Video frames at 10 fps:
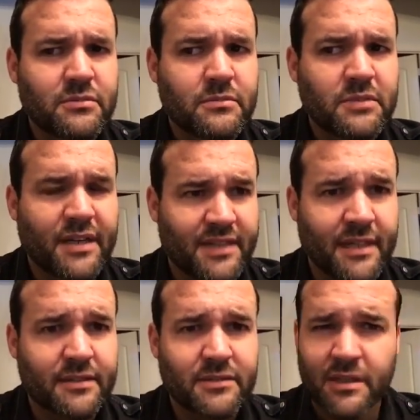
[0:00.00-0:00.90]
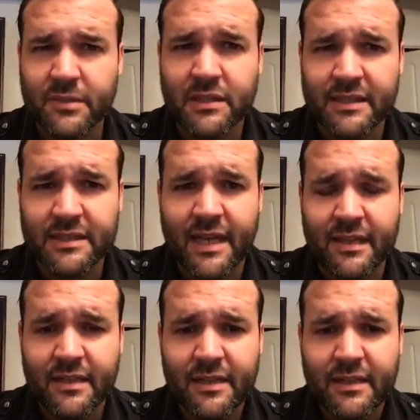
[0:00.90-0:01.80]
I think, something like that.
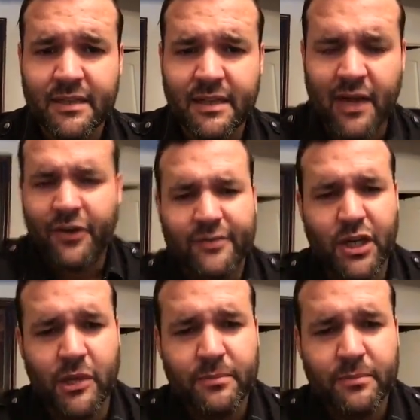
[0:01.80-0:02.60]
I don't even know,